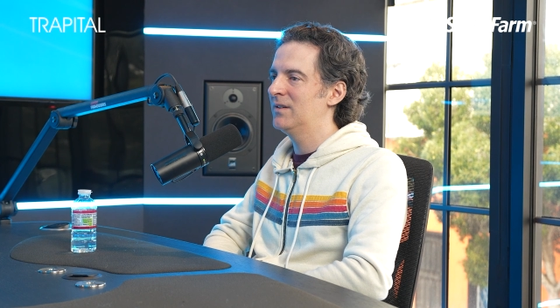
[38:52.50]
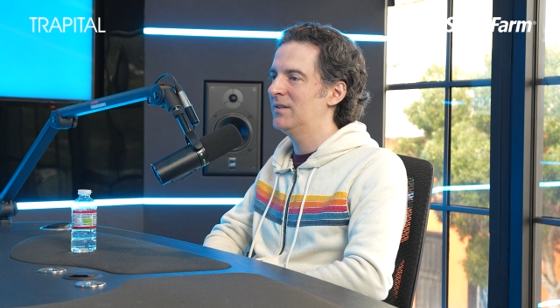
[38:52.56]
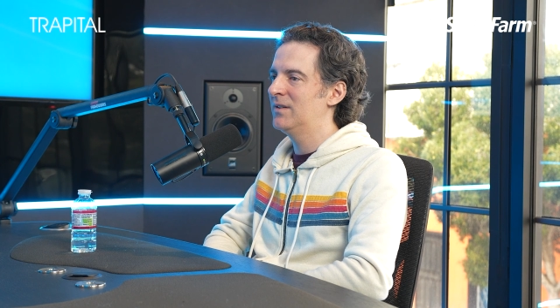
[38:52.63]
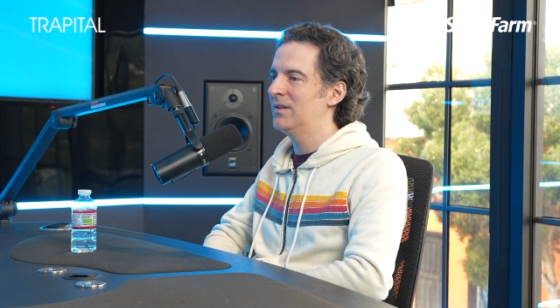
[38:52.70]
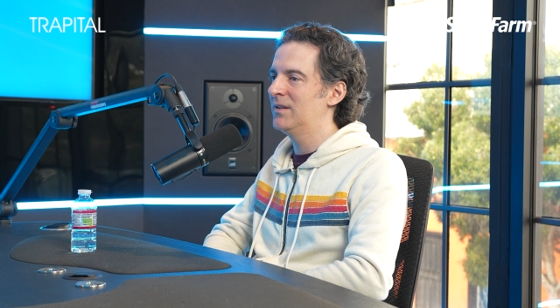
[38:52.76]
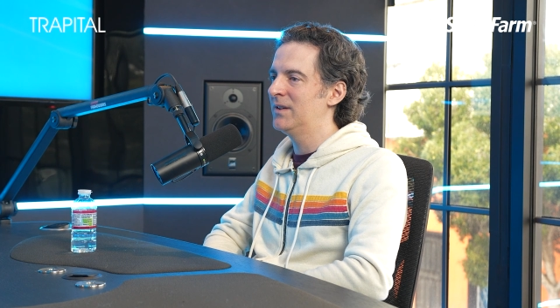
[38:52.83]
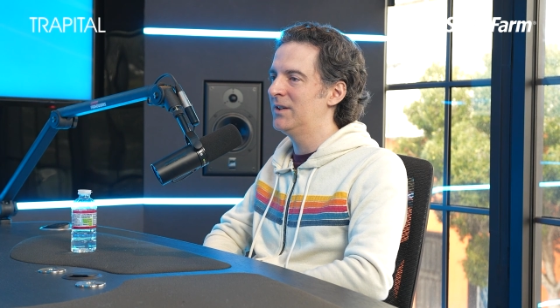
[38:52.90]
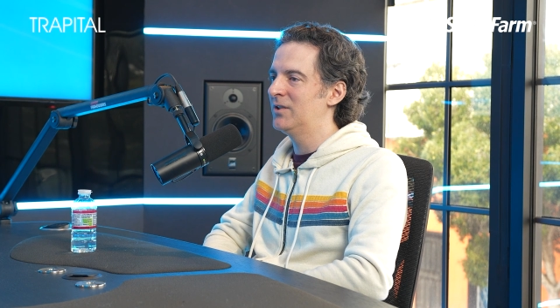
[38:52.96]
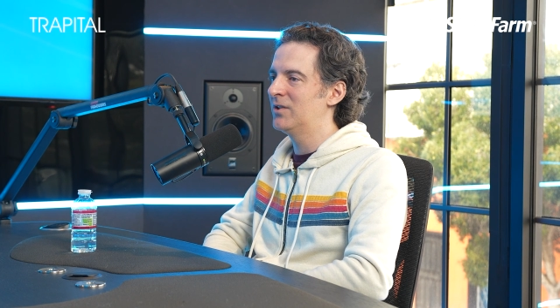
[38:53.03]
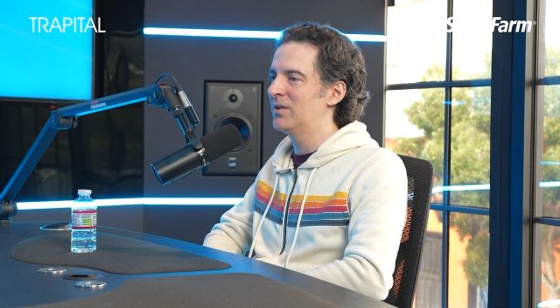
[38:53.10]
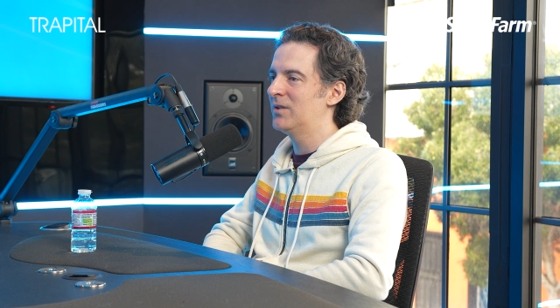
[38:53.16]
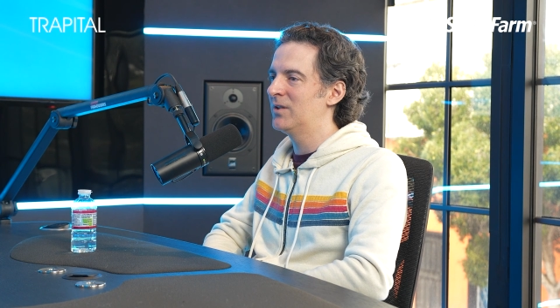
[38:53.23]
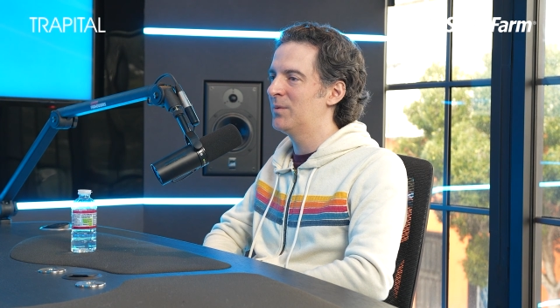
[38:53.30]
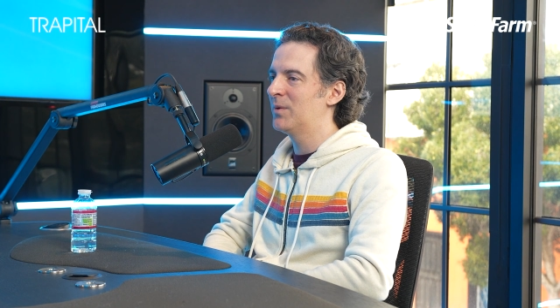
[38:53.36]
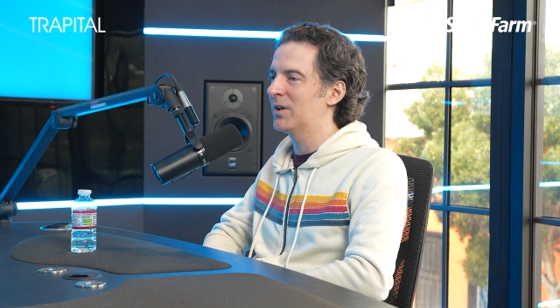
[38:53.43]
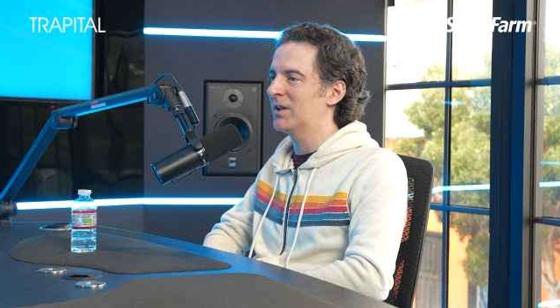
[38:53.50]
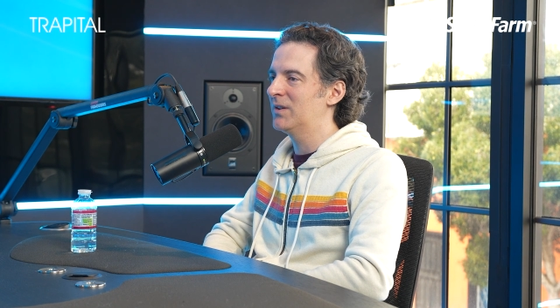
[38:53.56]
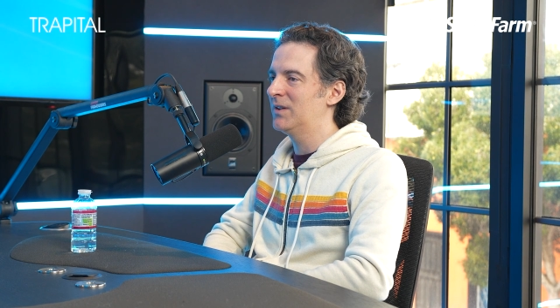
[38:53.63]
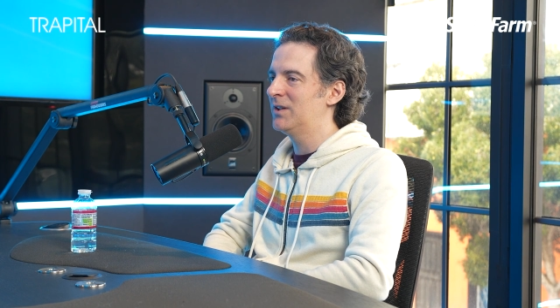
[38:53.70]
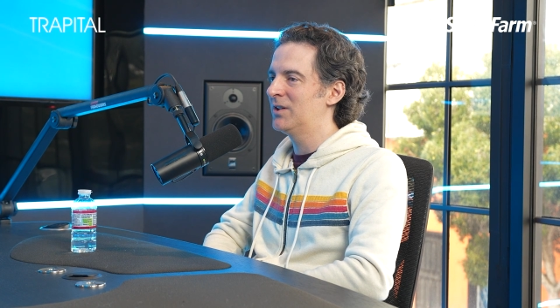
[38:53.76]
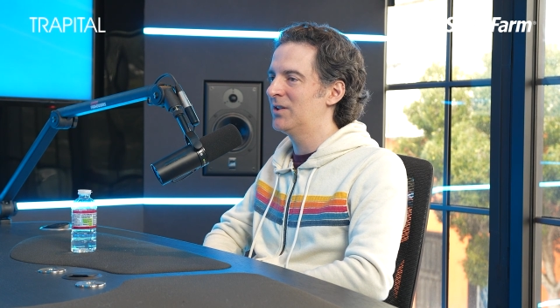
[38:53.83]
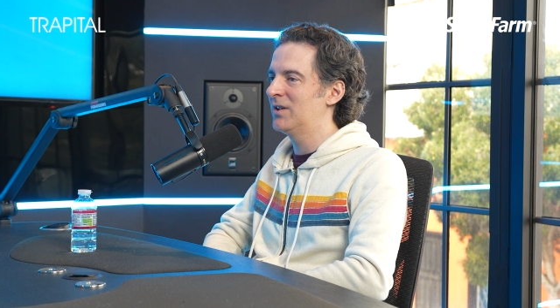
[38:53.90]
leader, the market
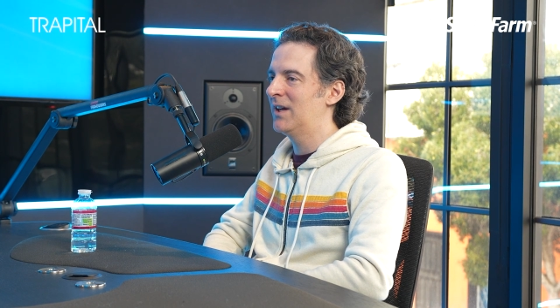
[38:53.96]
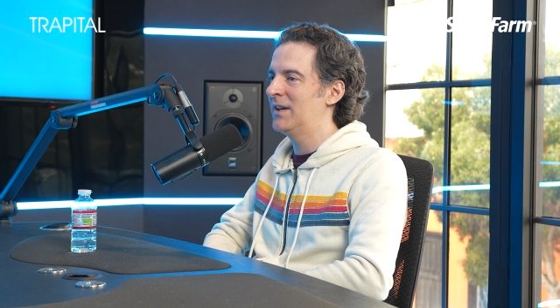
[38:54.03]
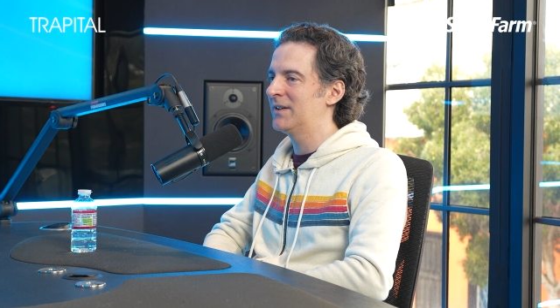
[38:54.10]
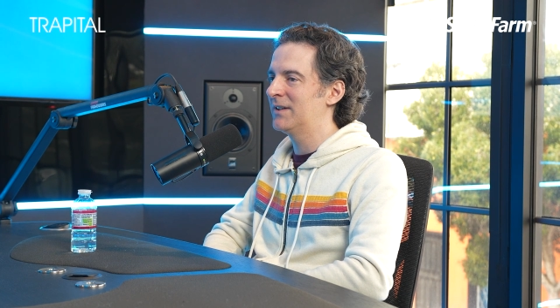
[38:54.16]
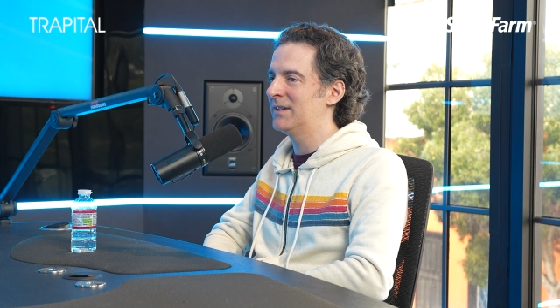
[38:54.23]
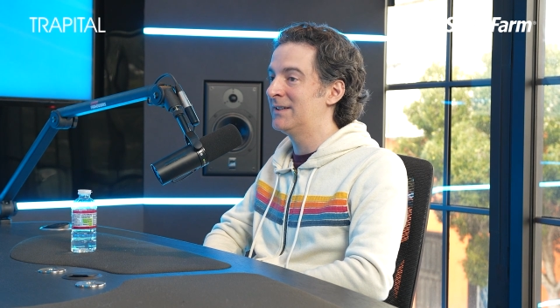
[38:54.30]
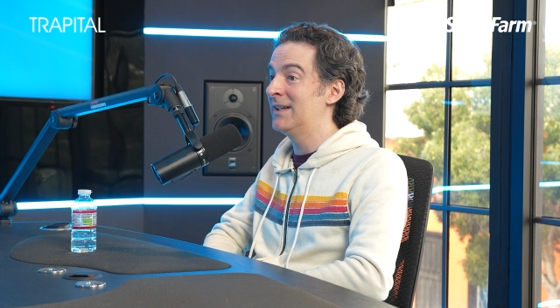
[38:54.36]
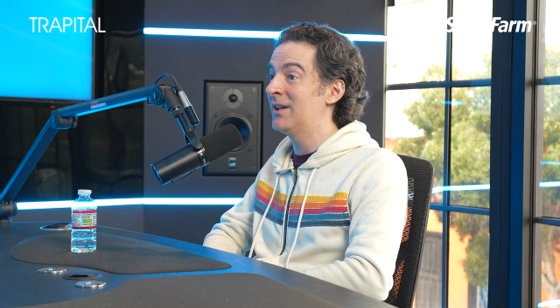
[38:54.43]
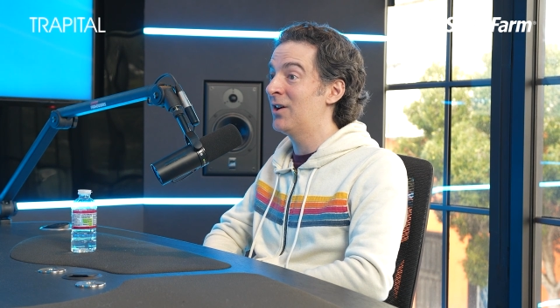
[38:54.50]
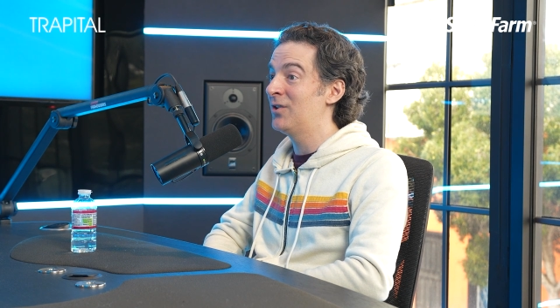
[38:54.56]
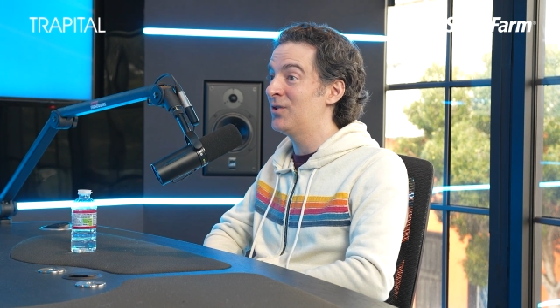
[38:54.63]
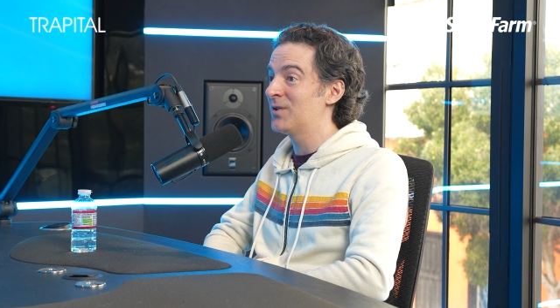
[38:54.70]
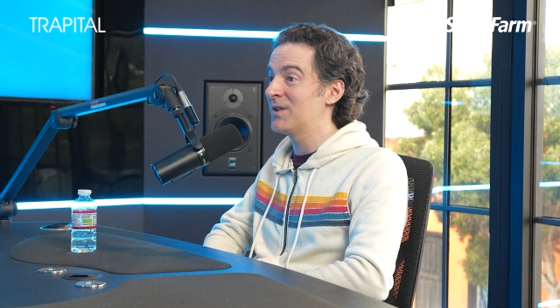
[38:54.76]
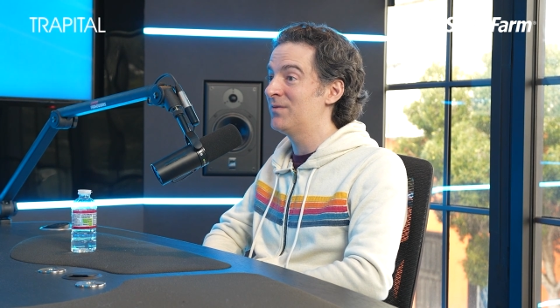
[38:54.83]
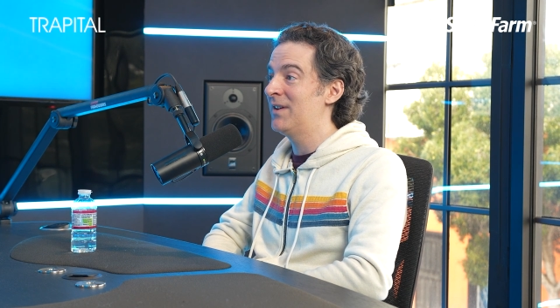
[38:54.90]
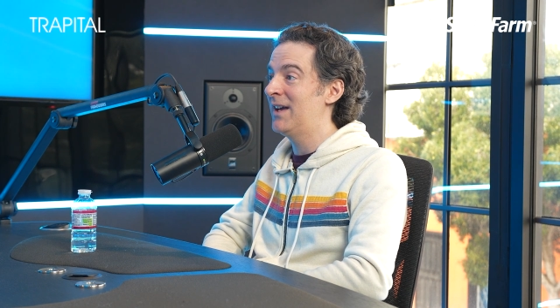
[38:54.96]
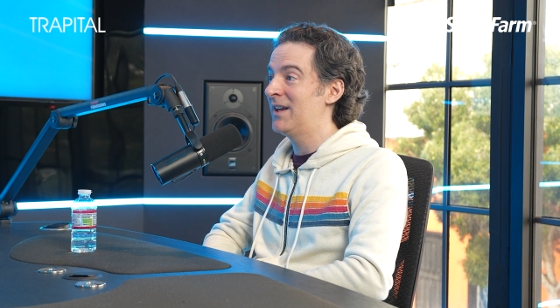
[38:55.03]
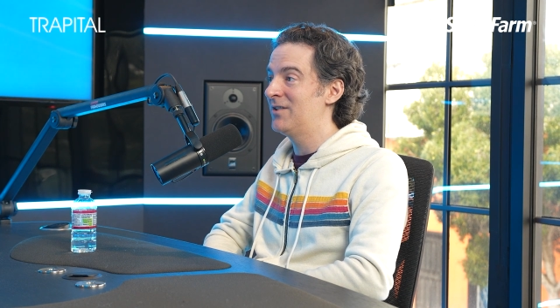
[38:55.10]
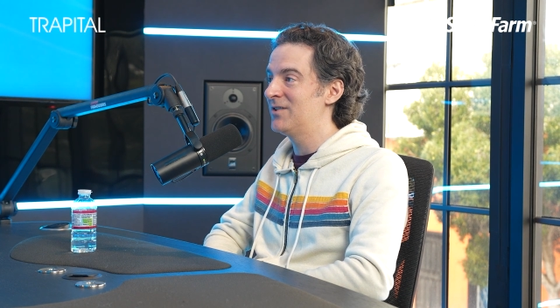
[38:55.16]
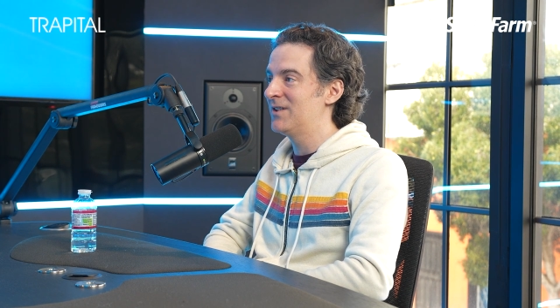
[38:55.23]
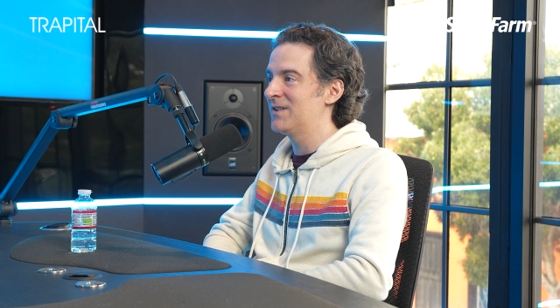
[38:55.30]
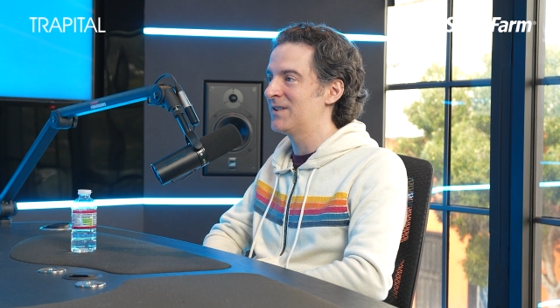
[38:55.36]
leader, and get all those
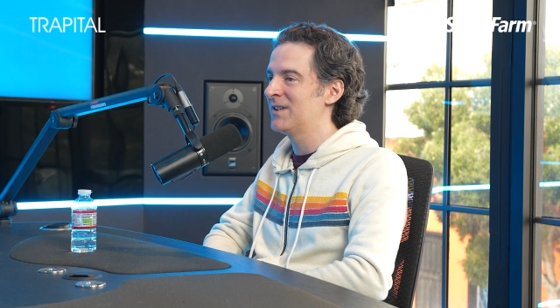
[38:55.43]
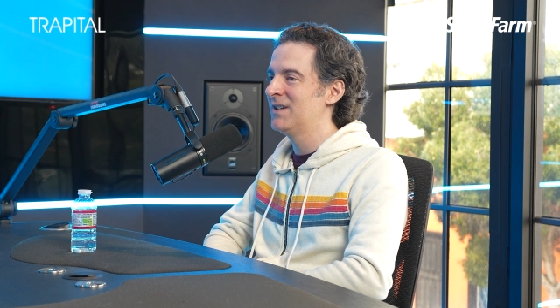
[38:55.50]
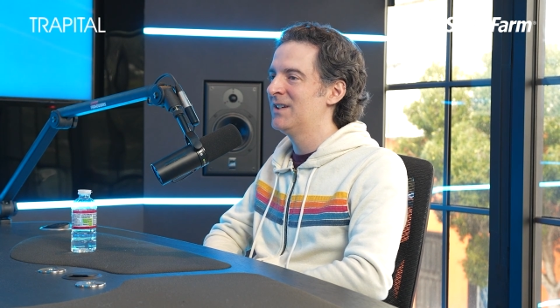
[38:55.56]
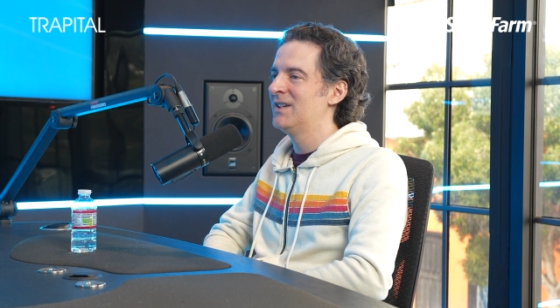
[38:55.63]
advantages